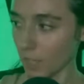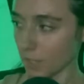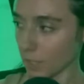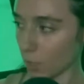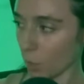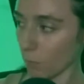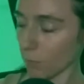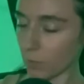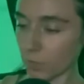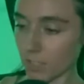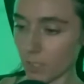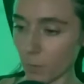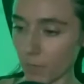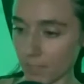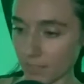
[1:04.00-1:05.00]
So
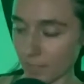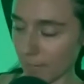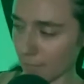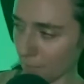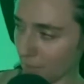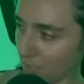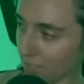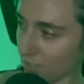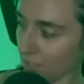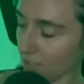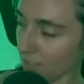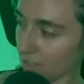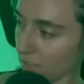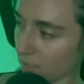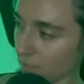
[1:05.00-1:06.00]
first I want to say, let me just
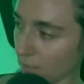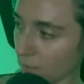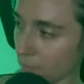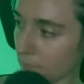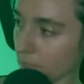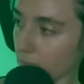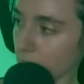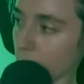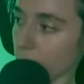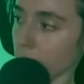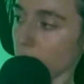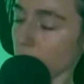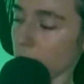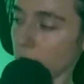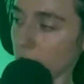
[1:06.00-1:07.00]
adjust this a little bit
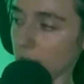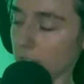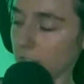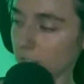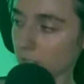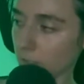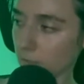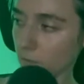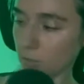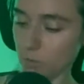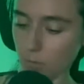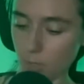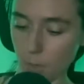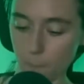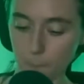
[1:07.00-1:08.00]
before it's like a little
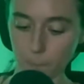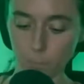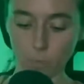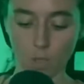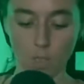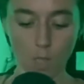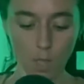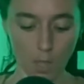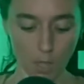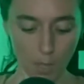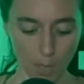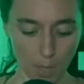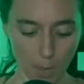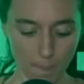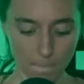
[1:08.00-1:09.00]
too low.
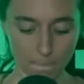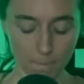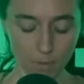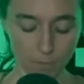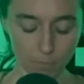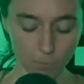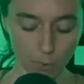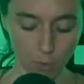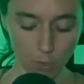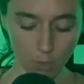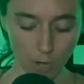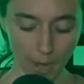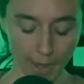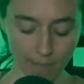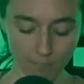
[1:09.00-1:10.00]

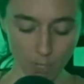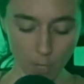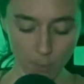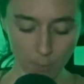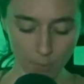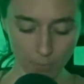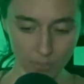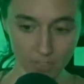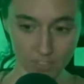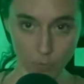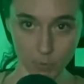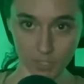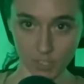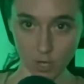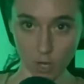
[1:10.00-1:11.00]
Before, I have a couple
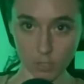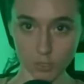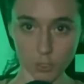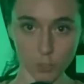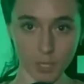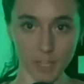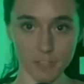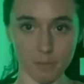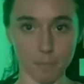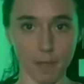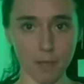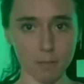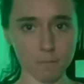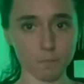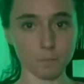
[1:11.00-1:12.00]
things I want to talk to you guys
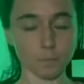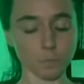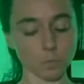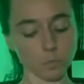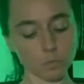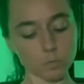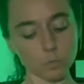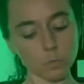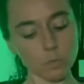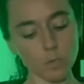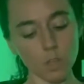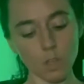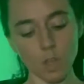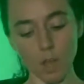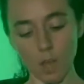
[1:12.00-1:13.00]
about.
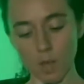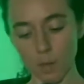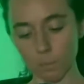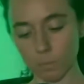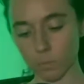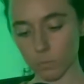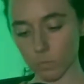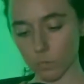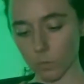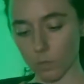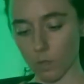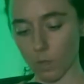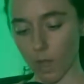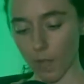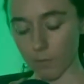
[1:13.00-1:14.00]

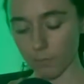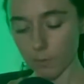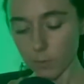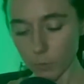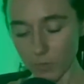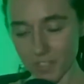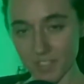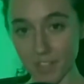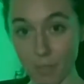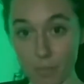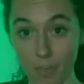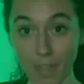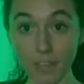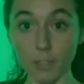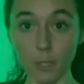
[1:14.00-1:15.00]
I first want to
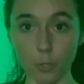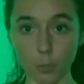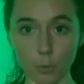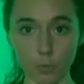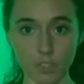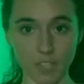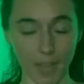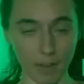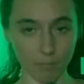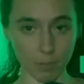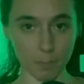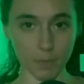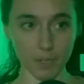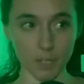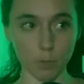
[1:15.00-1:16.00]
say thank you to
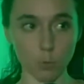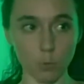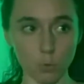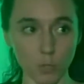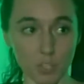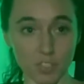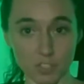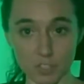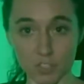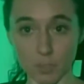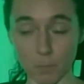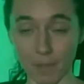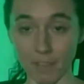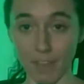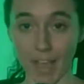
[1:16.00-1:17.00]
everybody who
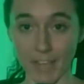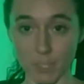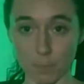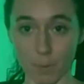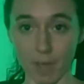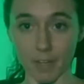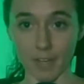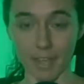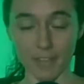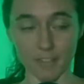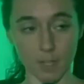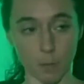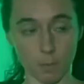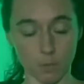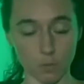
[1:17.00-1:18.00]
listened to my last
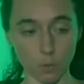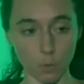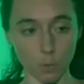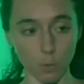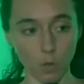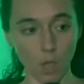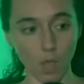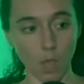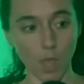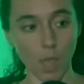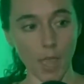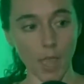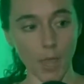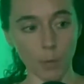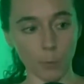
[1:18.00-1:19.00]
podcast episode
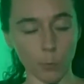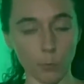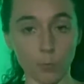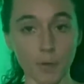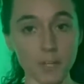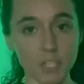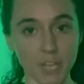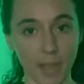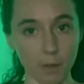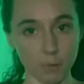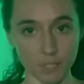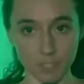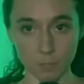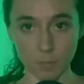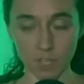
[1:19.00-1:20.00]
and who reached
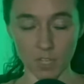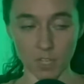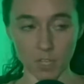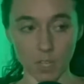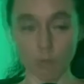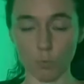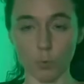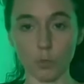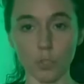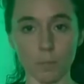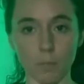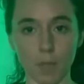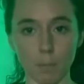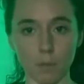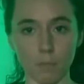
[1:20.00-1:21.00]
out to me. It
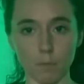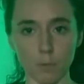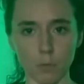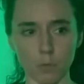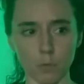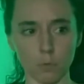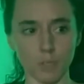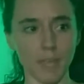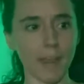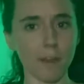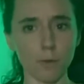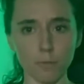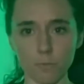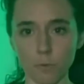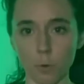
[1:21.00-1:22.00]
really made me feel
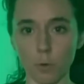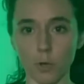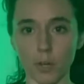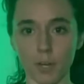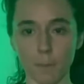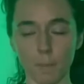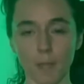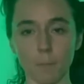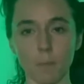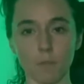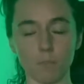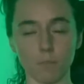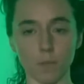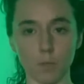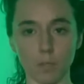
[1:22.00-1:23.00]
cared for, and it made
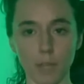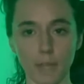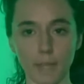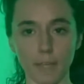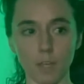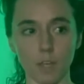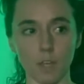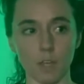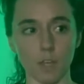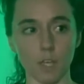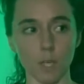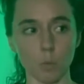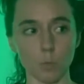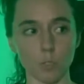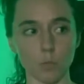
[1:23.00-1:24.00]
me feel like
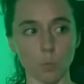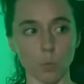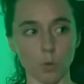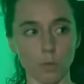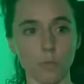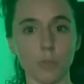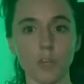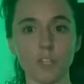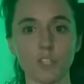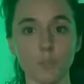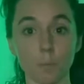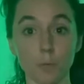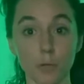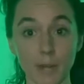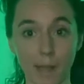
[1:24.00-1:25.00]
it was worth
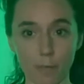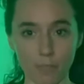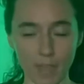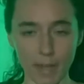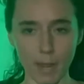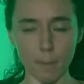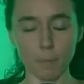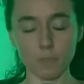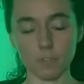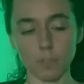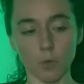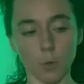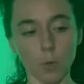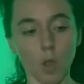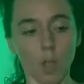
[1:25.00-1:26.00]
it to put out that
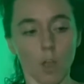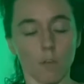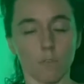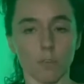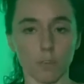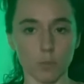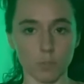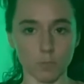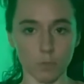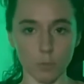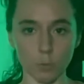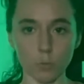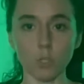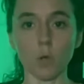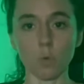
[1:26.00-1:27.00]
episode. For those
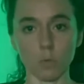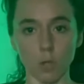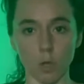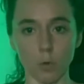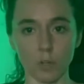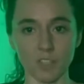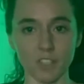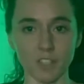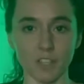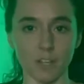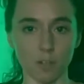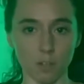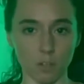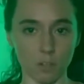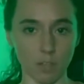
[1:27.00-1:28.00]
of you who don't know or didn't
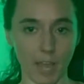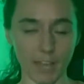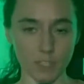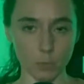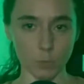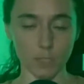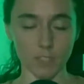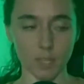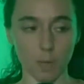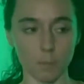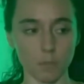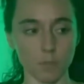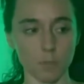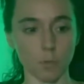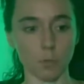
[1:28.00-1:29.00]
hear last week's
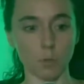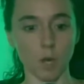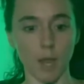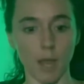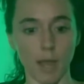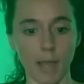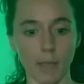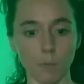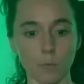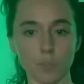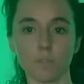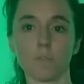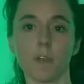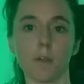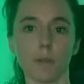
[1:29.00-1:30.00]
episode, I
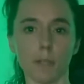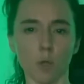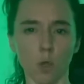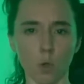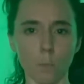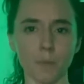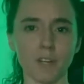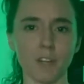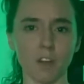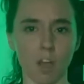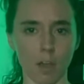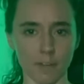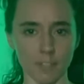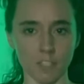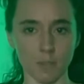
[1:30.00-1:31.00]
was very open
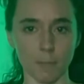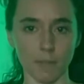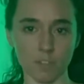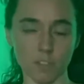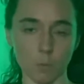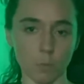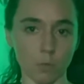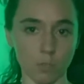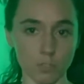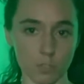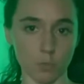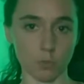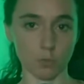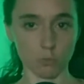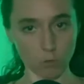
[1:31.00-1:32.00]
and honest about some
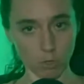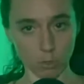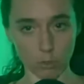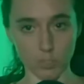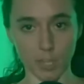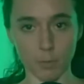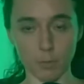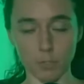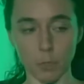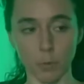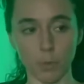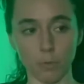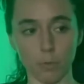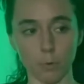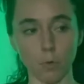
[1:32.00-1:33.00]
personal struggles I was
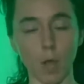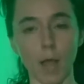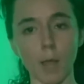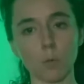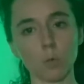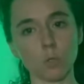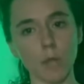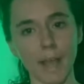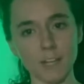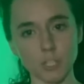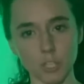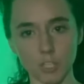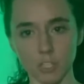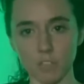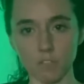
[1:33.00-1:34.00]
going through. I will
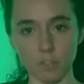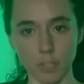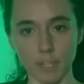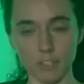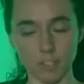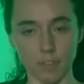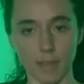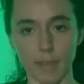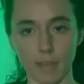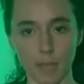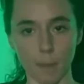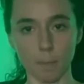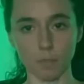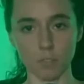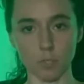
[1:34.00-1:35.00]
actually leave a link to
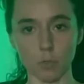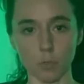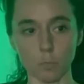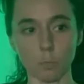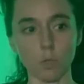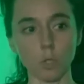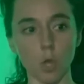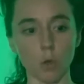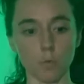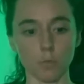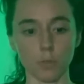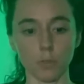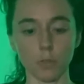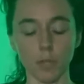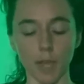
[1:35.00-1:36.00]
that episode
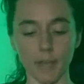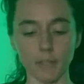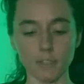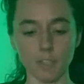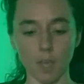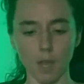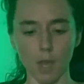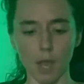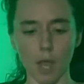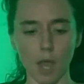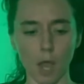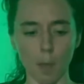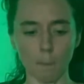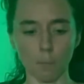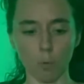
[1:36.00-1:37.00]
below for you guys,
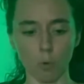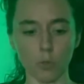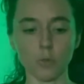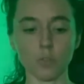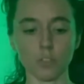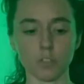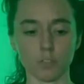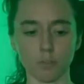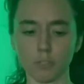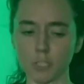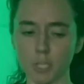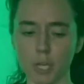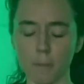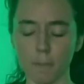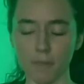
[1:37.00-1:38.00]
or you can
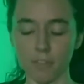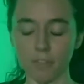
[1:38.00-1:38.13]
search it up.